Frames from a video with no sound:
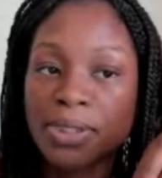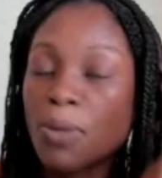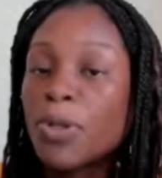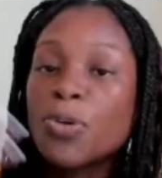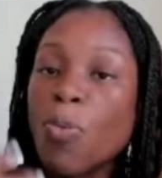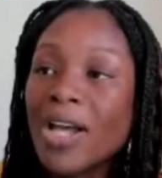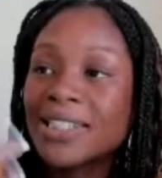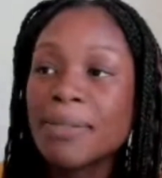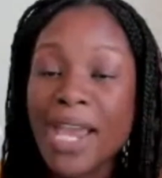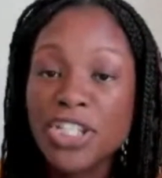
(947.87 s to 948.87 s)
Someone who
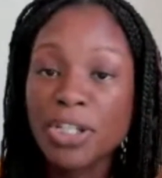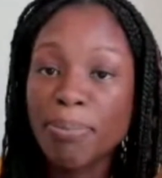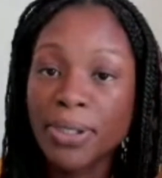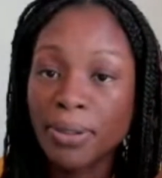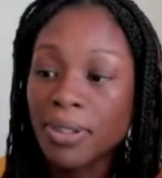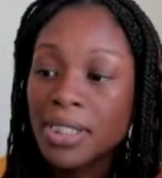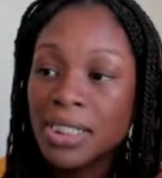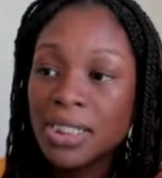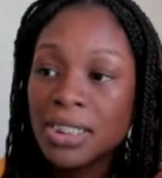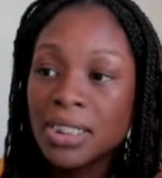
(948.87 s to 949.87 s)
wants a magic pill,
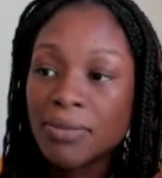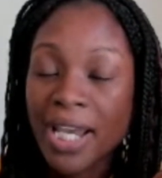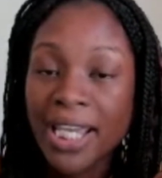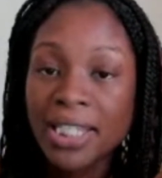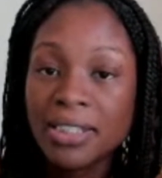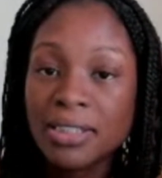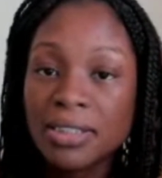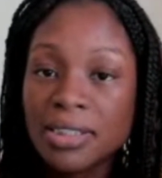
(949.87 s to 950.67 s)
right,